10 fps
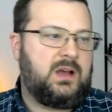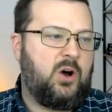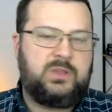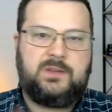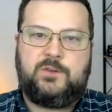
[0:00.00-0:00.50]

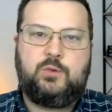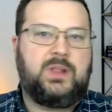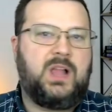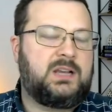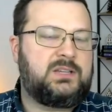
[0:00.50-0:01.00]
only a few
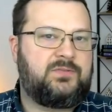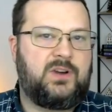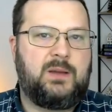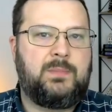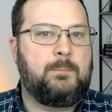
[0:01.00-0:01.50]
blocks
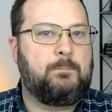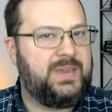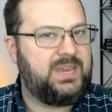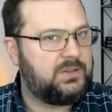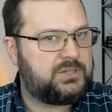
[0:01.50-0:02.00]
from
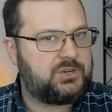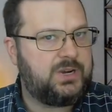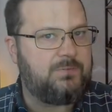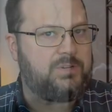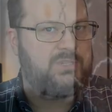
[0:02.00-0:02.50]
Beale Street, which